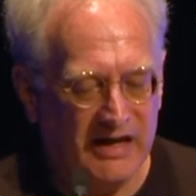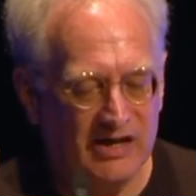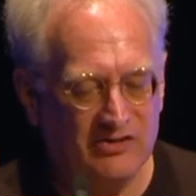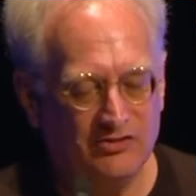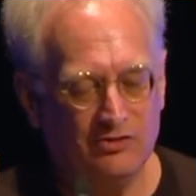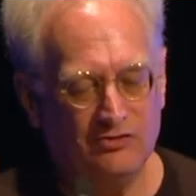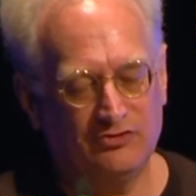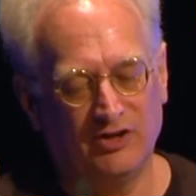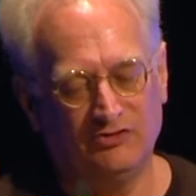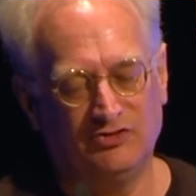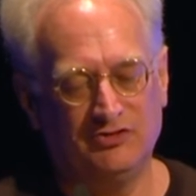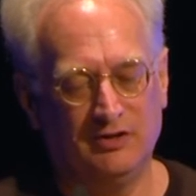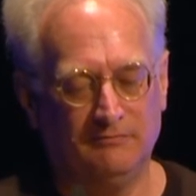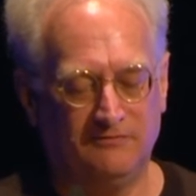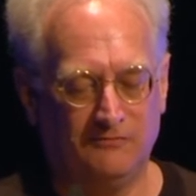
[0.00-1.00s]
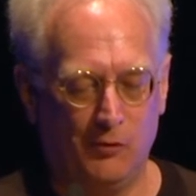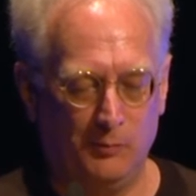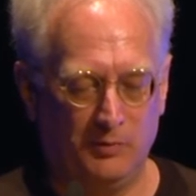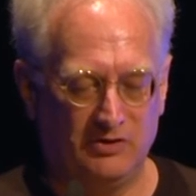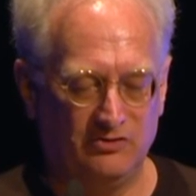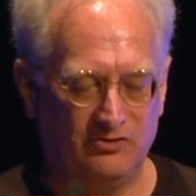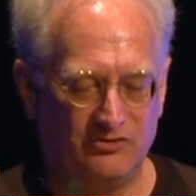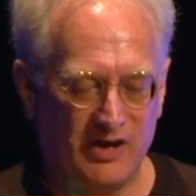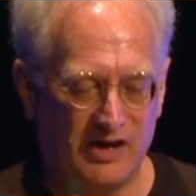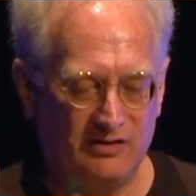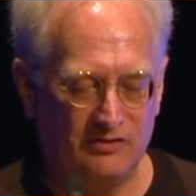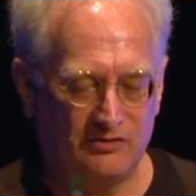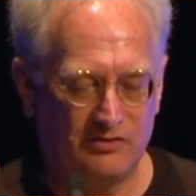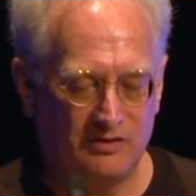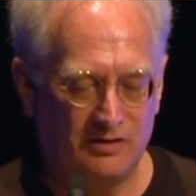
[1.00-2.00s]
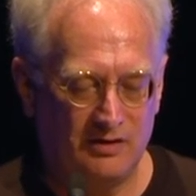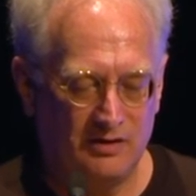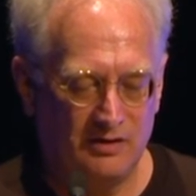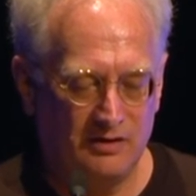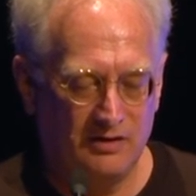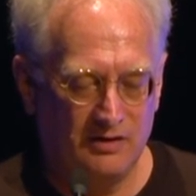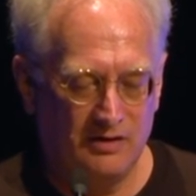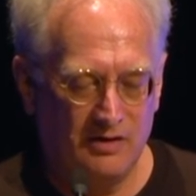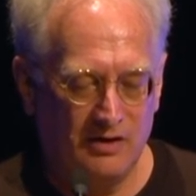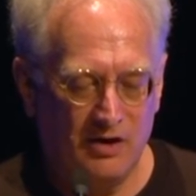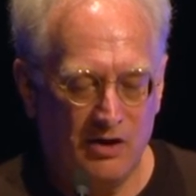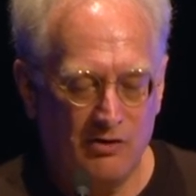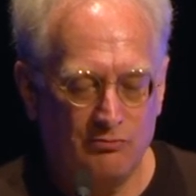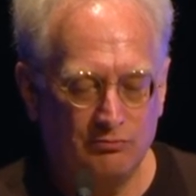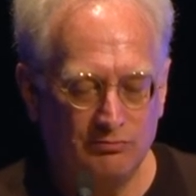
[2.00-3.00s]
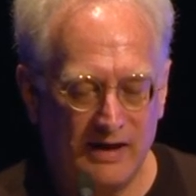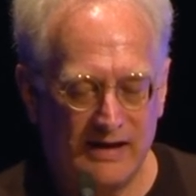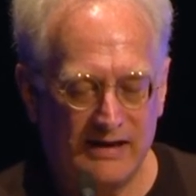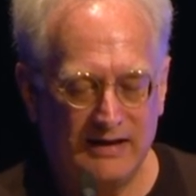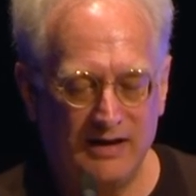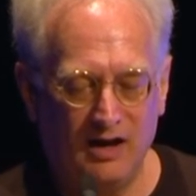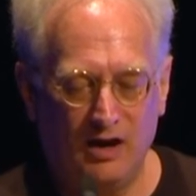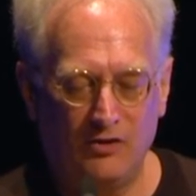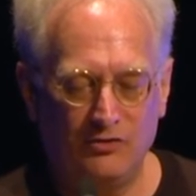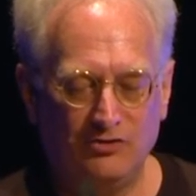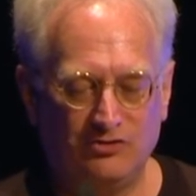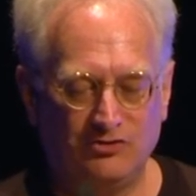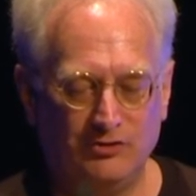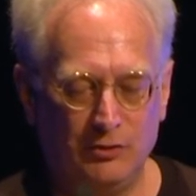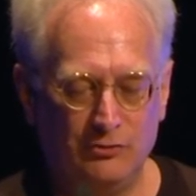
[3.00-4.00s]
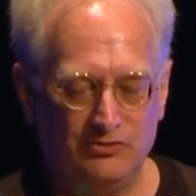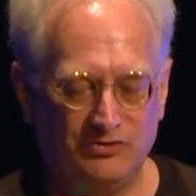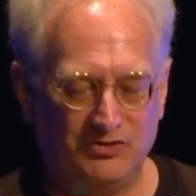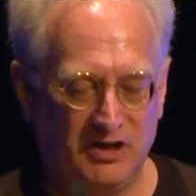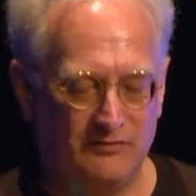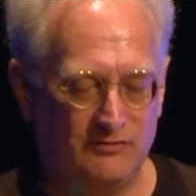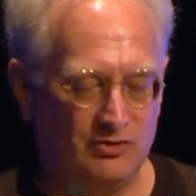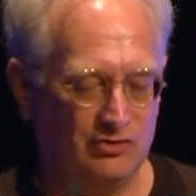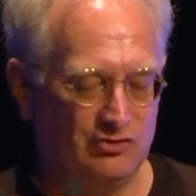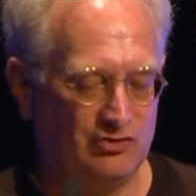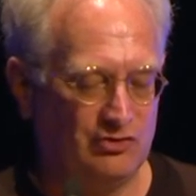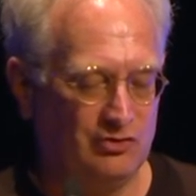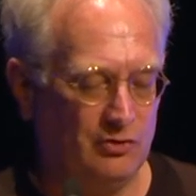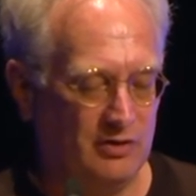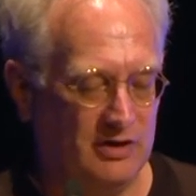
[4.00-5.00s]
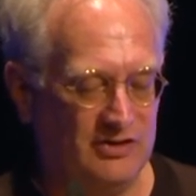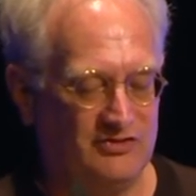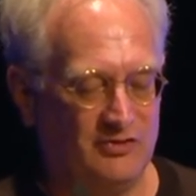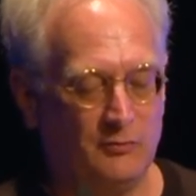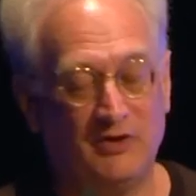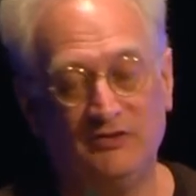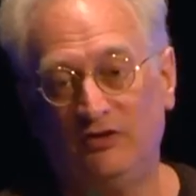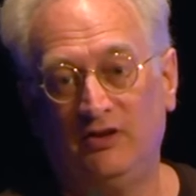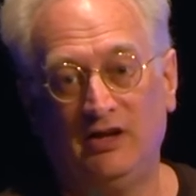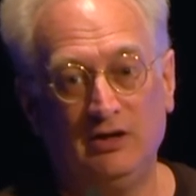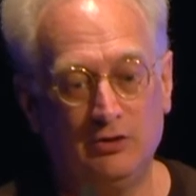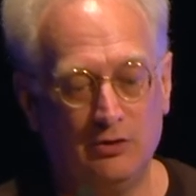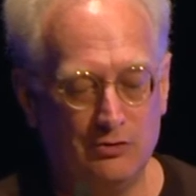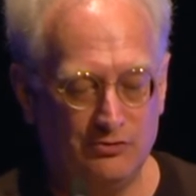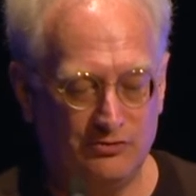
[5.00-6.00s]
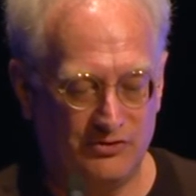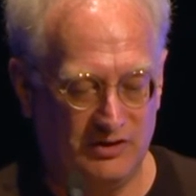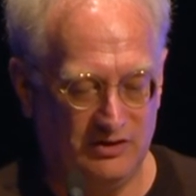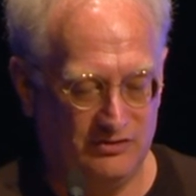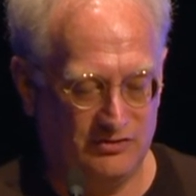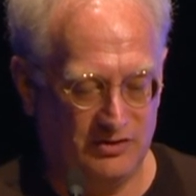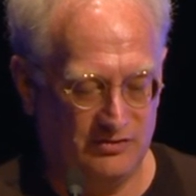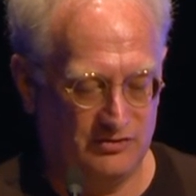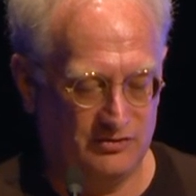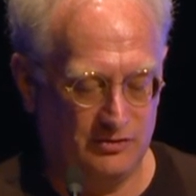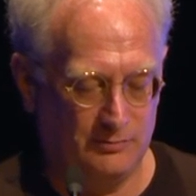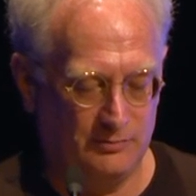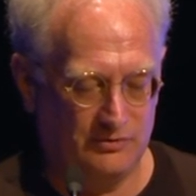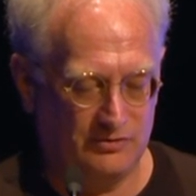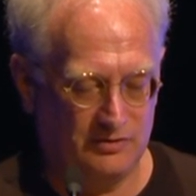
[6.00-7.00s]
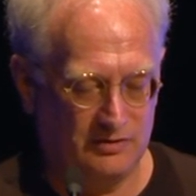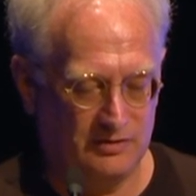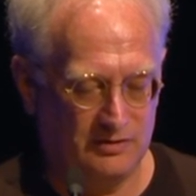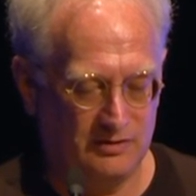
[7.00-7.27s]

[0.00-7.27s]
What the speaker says: Issues such as informed consent, rarely are the students given a choice of whether they use these systems.